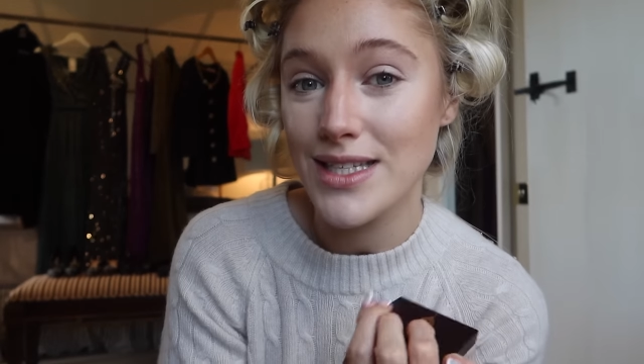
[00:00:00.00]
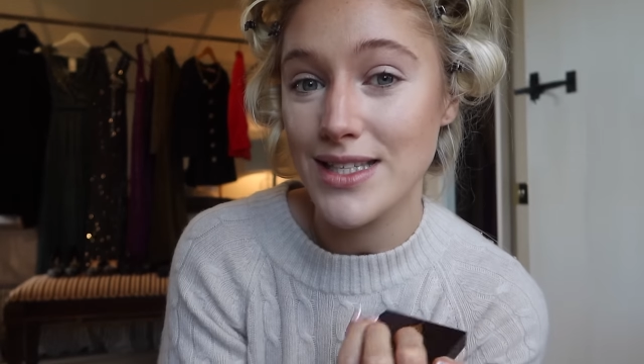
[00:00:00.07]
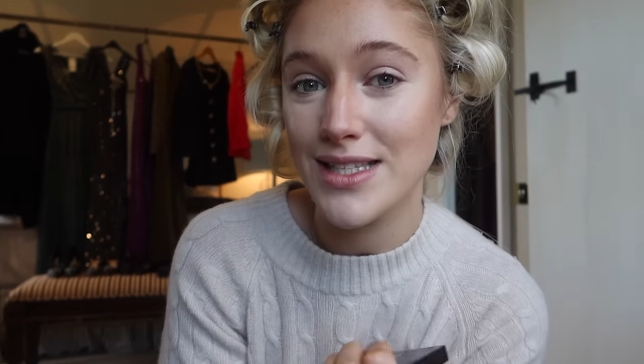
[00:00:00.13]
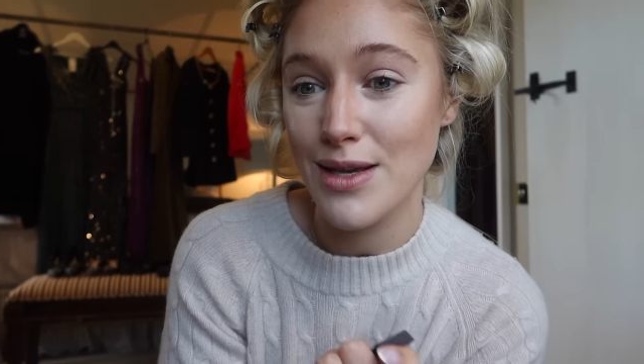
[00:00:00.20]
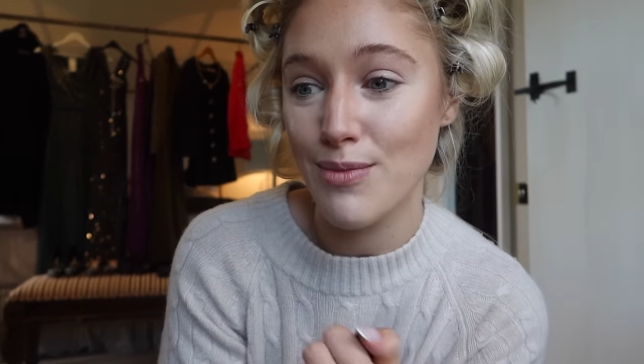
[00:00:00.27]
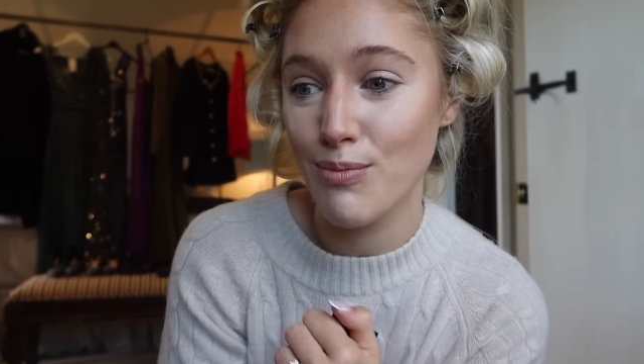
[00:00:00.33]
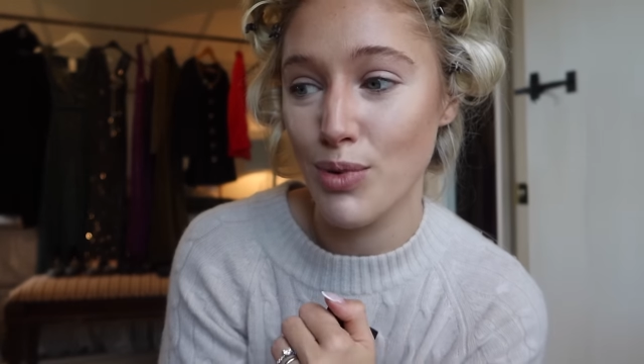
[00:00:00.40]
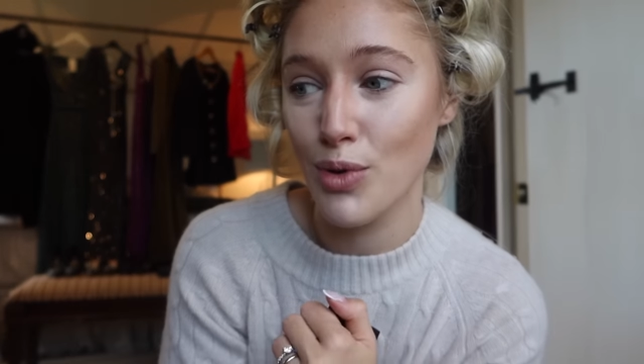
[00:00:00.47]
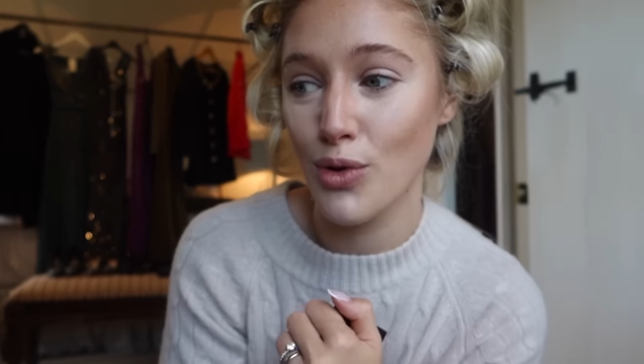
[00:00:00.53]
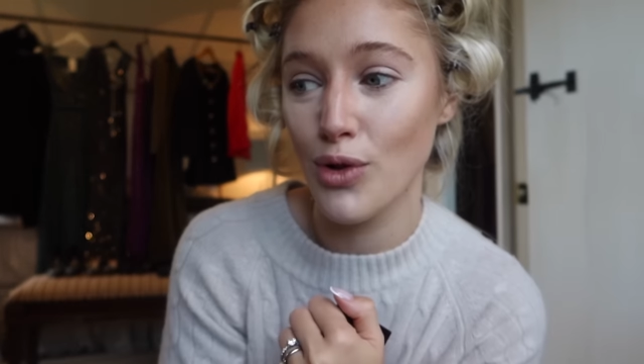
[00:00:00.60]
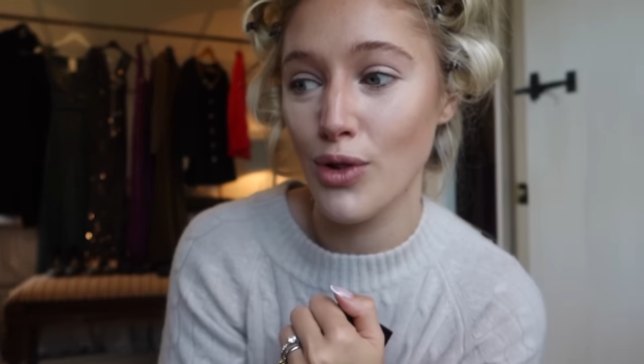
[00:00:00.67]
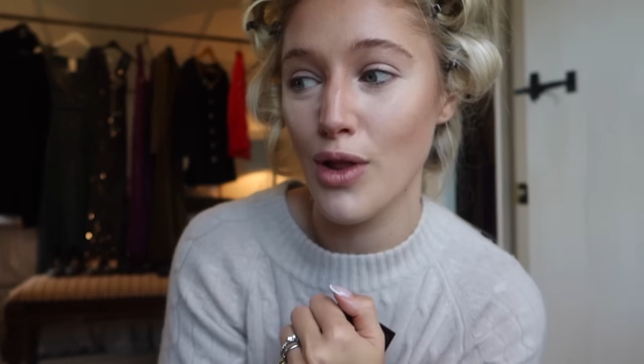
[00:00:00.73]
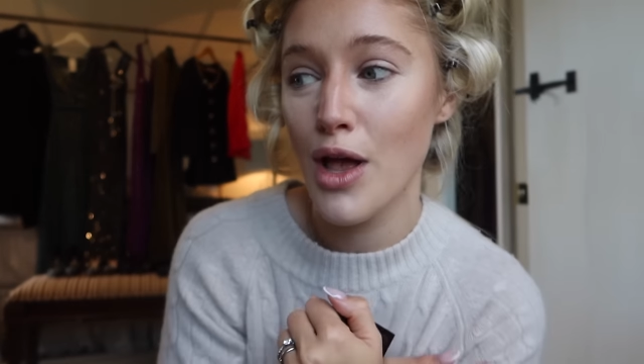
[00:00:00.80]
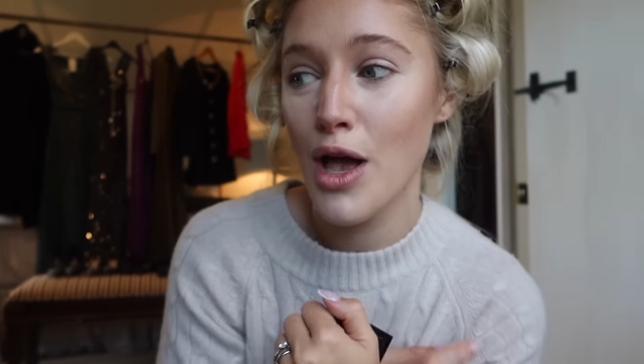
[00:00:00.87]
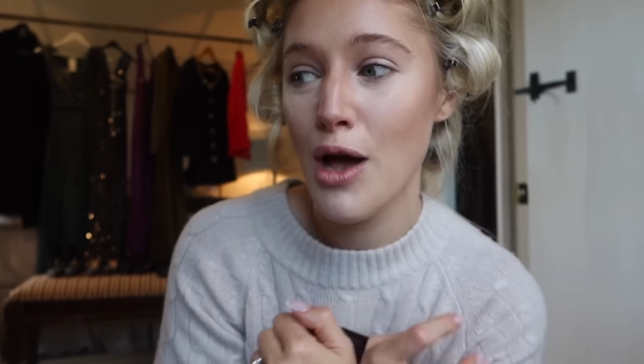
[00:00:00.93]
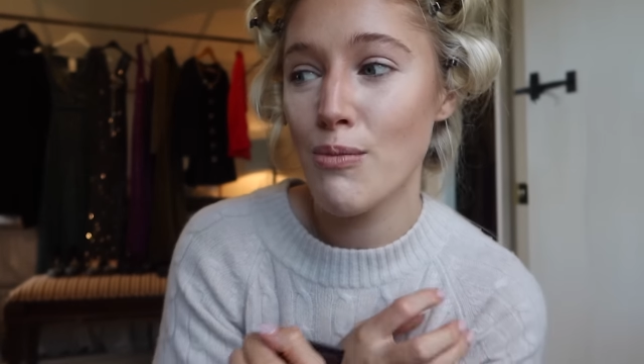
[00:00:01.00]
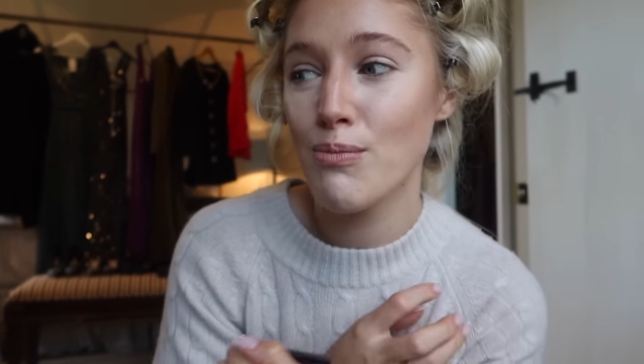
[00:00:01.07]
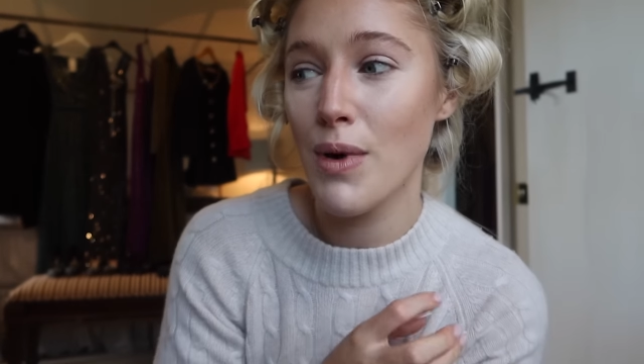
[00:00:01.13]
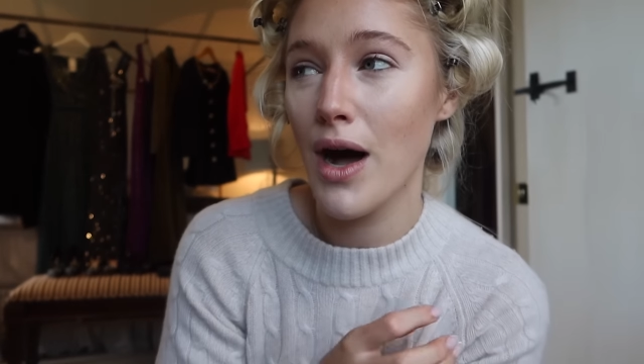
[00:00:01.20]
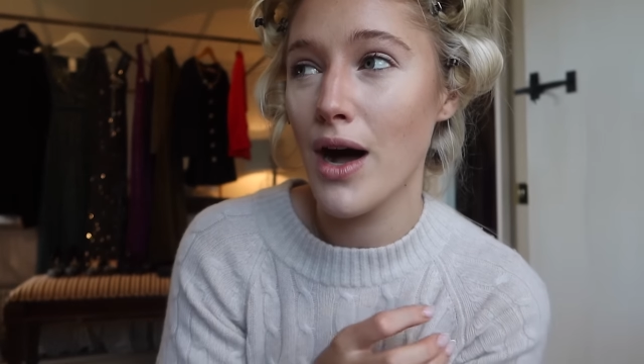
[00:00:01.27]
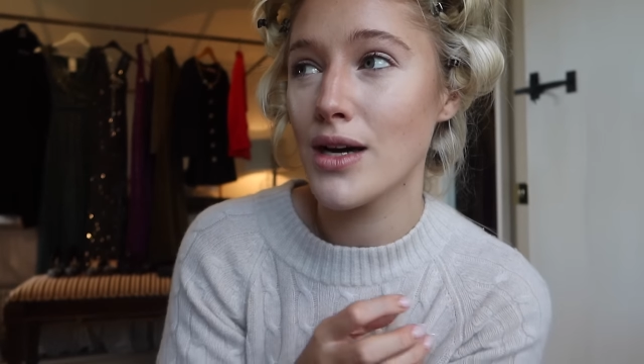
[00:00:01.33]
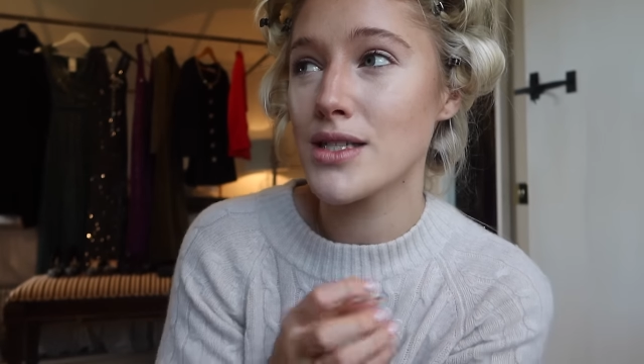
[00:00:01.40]
simple
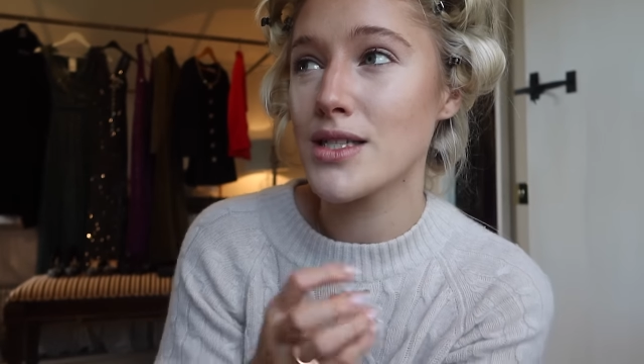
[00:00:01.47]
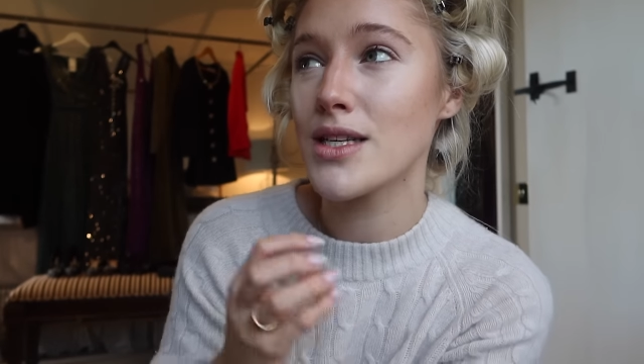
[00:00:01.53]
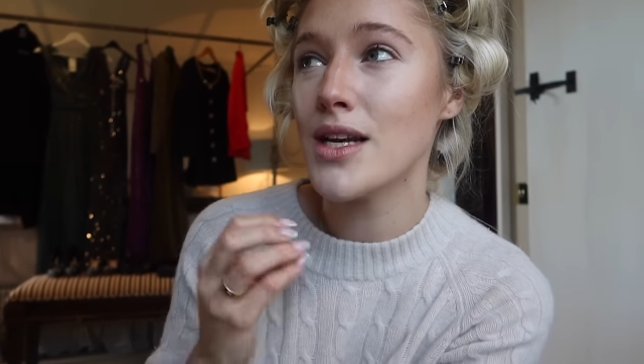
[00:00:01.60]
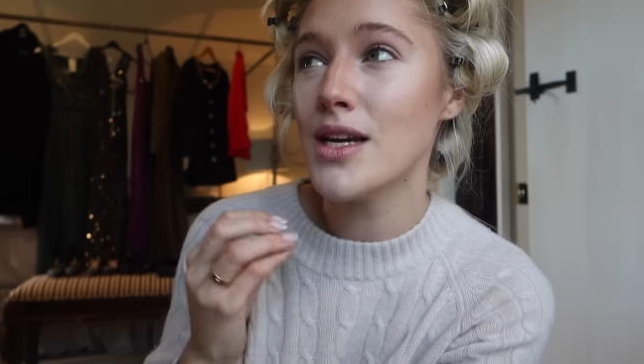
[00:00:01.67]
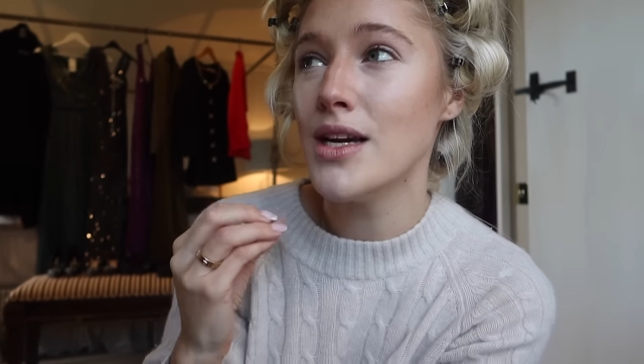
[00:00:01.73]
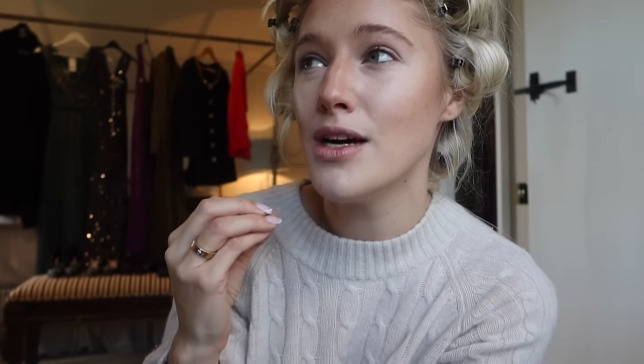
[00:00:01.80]
but